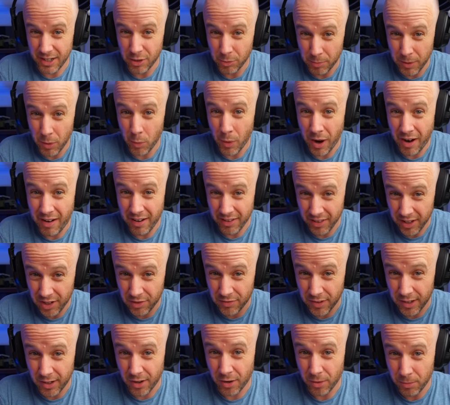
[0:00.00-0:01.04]
you'll be wearing these
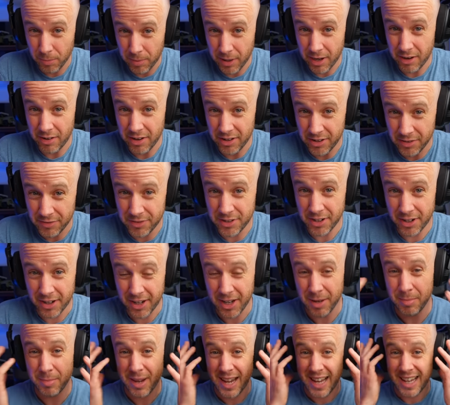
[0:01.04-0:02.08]
for long periods of
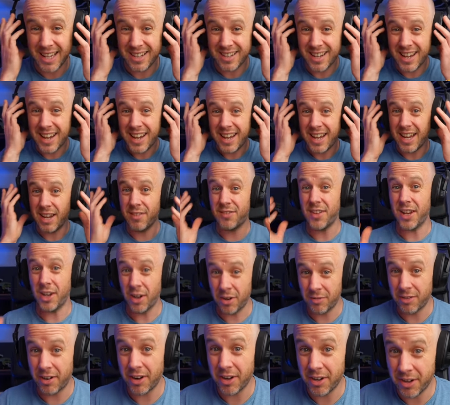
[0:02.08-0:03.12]
time, and if they're
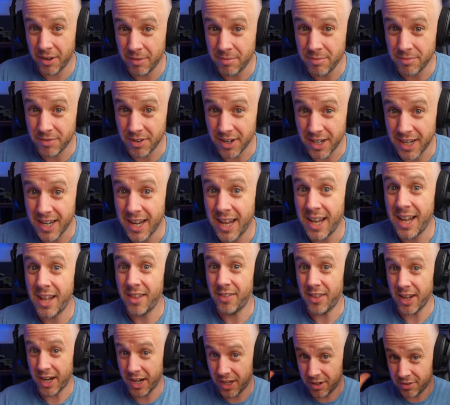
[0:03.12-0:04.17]
not very comfy,
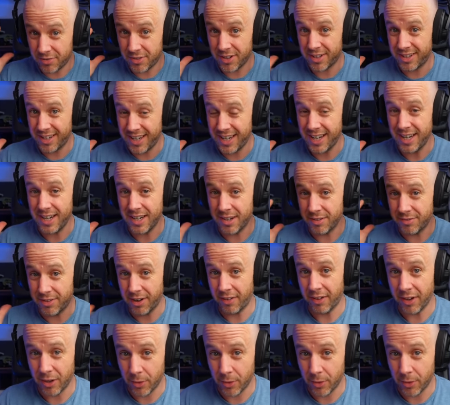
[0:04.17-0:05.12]
they're going to fatigue very